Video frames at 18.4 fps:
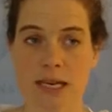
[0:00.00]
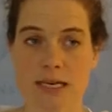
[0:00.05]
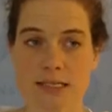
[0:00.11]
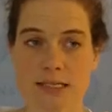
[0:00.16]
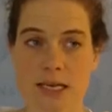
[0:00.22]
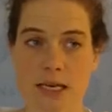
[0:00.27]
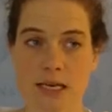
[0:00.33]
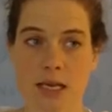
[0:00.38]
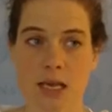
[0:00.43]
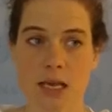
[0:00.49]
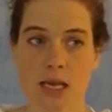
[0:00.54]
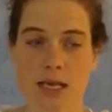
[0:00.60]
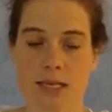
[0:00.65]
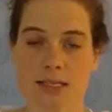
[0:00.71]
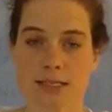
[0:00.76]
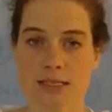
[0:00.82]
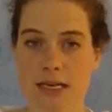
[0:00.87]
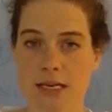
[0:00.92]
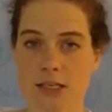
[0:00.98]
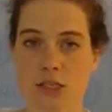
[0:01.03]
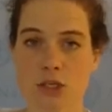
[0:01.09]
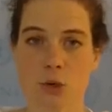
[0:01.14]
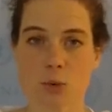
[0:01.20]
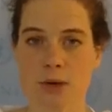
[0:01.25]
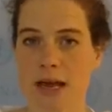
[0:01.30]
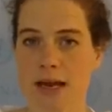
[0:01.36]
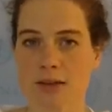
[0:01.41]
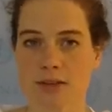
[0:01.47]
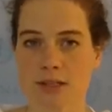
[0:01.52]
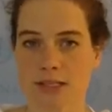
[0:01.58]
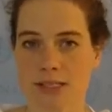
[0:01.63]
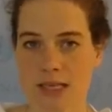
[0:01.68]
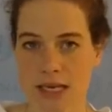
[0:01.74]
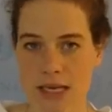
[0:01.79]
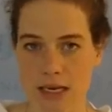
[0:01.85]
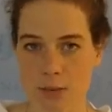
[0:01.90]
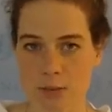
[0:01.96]
is that states don't act the
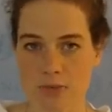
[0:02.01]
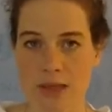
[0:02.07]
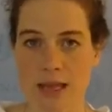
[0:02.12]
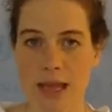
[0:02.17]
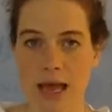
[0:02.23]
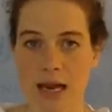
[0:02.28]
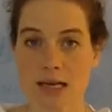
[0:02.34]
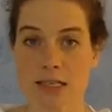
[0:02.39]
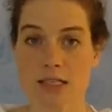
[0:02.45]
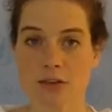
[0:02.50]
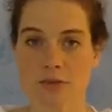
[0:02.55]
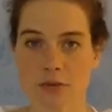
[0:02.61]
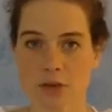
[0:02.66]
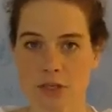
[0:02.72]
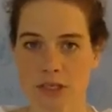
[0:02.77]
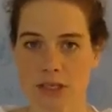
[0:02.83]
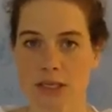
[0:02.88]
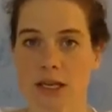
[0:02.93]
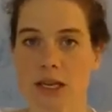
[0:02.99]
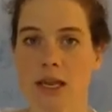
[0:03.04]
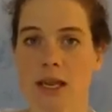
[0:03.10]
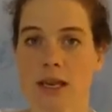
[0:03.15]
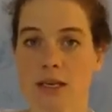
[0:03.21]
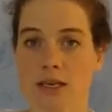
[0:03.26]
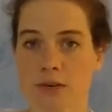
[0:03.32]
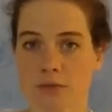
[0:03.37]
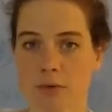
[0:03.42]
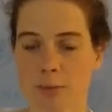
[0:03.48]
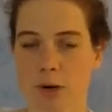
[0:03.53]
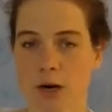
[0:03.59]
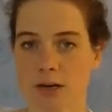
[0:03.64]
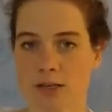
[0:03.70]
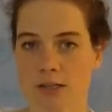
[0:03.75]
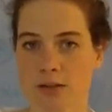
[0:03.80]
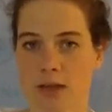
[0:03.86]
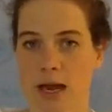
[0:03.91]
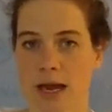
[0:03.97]
same. They act differently in different
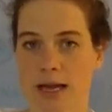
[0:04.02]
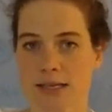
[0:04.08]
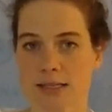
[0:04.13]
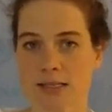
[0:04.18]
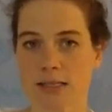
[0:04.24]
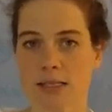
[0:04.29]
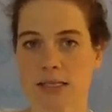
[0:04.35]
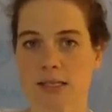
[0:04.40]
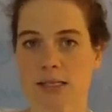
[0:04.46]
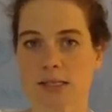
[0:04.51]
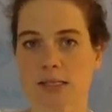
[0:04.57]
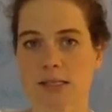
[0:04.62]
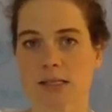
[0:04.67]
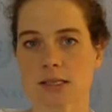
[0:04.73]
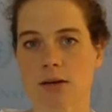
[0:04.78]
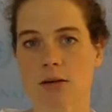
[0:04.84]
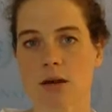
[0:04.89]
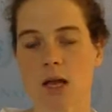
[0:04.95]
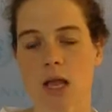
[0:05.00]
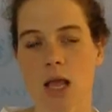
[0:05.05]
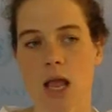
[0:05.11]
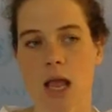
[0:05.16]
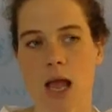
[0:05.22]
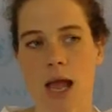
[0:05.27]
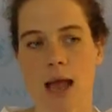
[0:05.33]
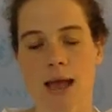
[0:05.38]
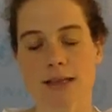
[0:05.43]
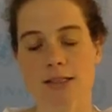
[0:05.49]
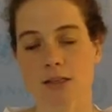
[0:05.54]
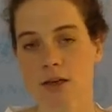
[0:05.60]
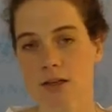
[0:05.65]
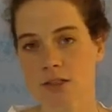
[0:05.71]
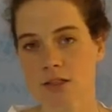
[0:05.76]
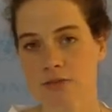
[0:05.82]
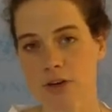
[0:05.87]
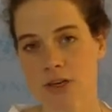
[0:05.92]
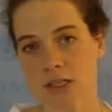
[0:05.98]
parts of the high seas. So as
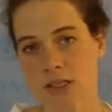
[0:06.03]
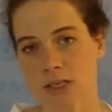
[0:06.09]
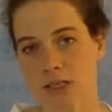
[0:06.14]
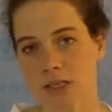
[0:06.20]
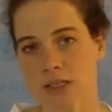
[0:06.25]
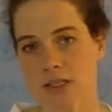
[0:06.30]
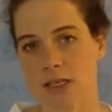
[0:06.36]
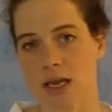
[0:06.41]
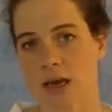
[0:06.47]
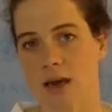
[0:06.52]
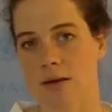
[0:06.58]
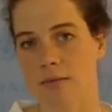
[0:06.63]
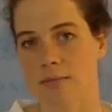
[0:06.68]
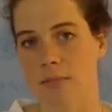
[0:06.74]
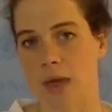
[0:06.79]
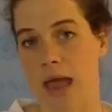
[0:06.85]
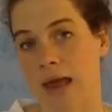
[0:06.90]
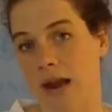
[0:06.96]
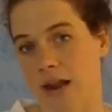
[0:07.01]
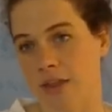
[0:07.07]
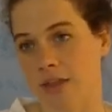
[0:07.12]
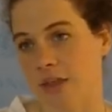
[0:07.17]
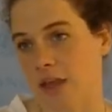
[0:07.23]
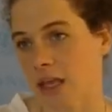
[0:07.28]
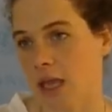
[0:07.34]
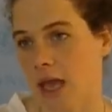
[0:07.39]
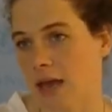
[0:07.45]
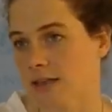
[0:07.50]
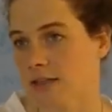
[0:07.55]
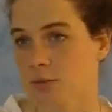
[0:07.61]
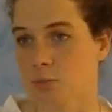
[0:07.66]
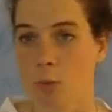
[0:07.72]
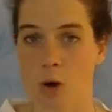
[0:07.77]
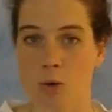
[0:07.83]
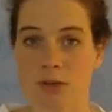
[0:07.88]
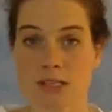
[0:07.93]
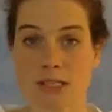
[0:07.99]
conservationists, um, and I think as
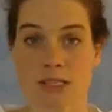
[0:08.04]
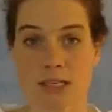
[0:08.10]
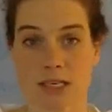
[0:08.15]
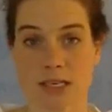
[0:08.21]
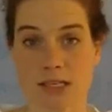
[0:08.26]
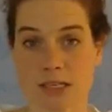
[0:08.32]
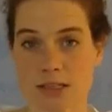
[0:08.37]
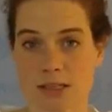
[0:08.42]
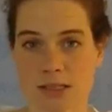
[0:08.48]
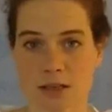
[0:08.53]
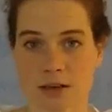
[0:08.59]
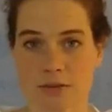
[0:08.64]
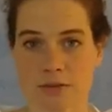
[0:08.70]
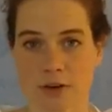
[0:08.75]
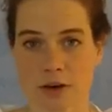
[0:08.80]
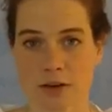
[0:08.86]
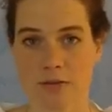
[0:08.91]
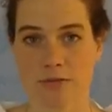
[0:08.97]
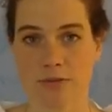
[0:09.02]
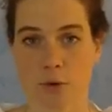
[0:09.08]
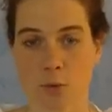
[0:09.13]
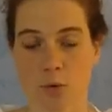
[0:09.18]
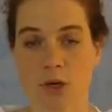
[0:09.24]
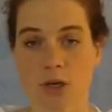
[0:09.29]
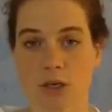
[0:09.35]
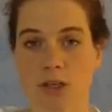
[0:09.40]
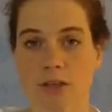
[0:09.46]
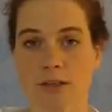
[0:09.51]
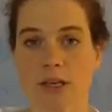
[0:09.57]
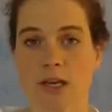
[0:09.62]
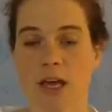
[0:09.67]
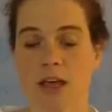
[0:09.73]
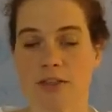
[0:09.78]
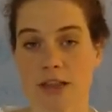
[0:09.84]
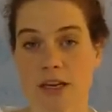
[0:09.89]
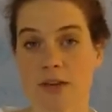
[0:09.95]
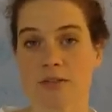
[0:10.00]
most citizens of, of the world,
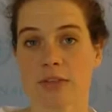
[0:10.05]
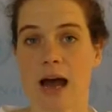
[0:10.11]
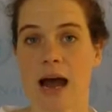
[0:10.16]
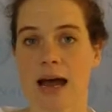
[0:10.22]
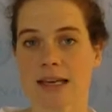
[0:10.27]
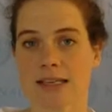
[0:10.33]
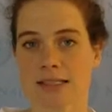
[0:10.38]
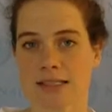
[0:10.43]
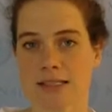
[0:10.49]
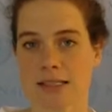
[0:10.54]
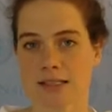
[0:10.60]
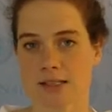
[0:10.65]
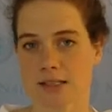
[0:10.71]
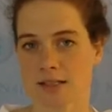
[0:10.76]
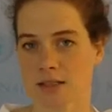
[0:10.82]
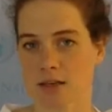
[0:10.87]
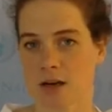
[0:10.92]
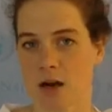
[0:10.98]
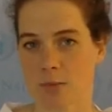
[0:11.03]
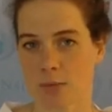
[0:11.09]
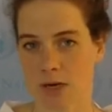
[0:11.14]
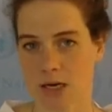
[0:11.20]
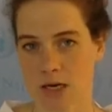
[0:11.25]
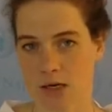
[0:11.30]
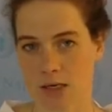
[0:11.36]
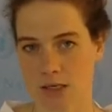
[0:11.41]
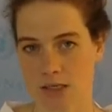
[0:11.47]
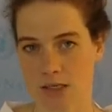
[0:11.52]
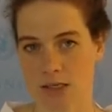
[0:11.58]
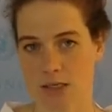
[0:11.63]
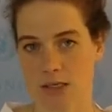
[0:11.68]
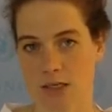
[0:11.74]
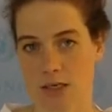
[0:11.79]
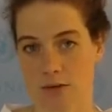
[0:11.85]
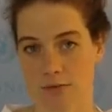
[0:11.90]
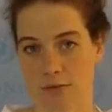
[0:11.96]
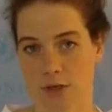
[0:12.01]
think of the high seas as the common
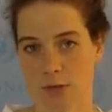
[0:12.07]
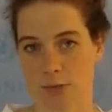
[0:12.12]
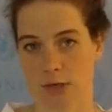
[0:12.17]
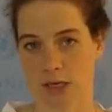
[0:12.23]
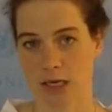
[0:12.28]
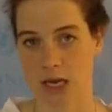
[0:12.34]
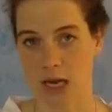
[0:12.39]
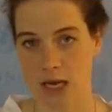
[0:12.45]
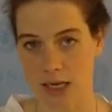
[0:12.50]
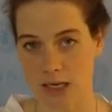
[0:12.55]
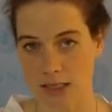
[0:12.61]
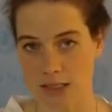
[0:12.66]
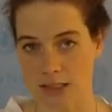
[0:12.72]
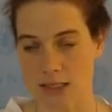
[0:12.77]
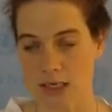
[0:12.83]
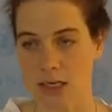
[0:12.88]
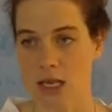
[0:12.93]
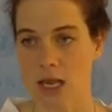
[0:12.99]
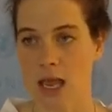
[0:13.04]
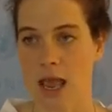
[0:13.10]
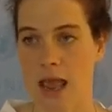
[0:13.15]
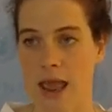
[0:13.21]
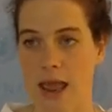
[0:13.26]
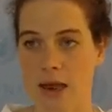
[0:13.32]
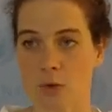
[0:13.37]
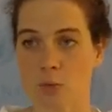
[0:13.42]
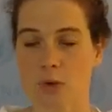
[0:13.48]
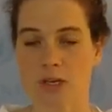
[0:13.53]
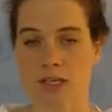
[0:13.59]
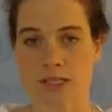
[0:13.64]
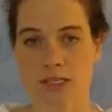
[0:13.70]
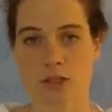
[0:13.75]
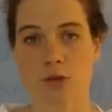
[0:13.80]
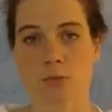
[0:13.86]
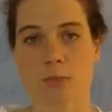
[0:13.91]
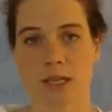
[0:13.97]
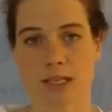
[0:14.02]
heritage of humankind. And we
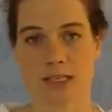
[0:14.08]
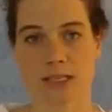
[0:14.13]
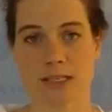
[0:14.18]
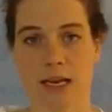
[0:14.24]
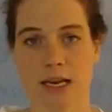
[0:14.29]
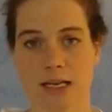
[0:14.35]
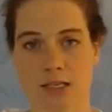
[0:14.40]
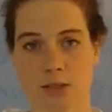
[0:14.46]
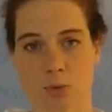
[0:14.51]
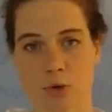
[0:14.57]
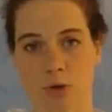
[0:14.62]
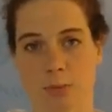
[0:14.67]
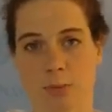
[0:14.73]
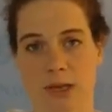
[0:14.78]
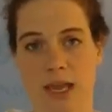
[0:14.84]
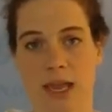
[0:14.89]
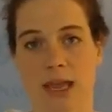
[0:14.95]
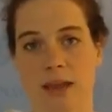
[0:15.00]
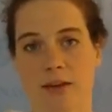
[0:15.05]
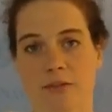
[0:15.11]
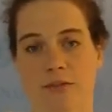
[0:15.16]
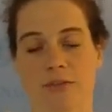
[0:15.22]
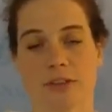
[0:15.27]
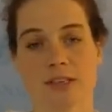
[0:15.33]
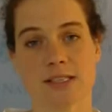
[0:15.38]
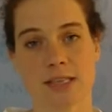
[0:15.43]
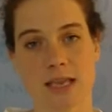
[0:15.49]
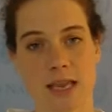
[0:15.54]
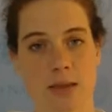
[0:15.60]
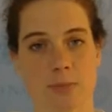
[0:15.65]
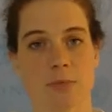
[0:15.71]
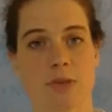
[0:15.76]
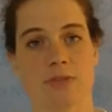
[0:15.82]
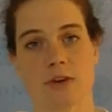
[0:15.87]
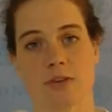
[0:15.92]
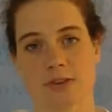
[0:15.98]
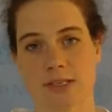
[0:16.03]
assume that states will behave the same,
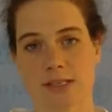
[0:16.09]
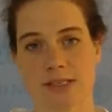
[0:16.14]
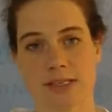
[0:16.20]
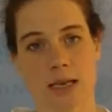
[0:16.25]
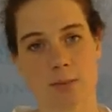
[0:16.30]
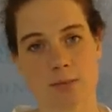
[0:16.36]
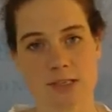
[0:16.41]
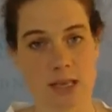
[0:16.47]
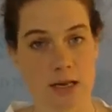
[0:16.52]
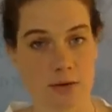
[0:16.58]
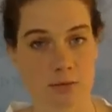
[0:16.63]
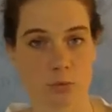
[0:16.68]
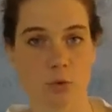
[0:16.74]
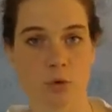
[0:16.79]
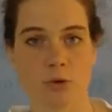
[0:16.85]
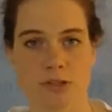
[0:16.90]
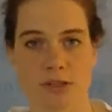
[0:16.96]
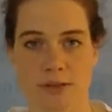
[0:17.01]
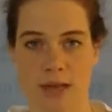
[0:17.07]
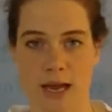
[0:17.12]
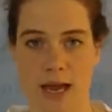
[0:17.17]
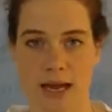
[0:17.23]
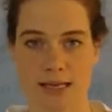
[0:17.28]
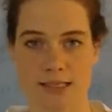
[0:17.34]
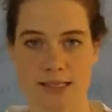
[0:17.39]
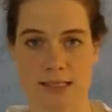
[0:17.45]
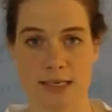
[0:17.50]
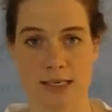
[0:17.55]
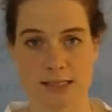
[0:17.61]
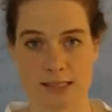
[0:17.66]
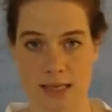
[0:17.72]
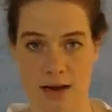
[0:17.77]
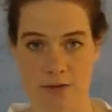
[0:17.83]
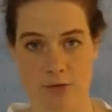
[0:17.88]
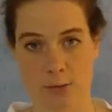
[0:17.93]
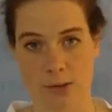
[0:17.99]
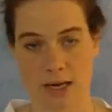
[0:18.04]
that there's the same set of rules on the high seas
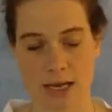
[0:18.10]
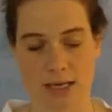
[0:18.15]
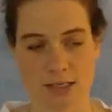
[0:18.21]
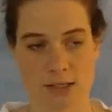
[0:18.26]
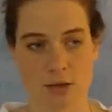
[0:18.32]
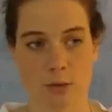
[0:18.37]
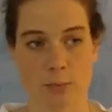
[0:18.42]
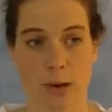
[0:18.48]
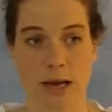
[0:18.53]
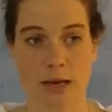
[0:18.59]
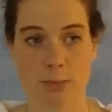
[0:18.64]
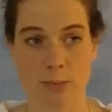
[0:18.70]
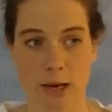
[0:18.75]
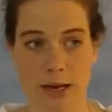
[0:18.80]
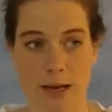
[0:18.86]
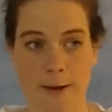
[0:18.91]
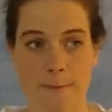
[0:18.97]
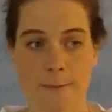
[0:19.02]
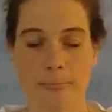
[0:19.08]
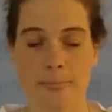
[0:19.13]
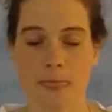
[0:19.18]
that everybody has to abide by.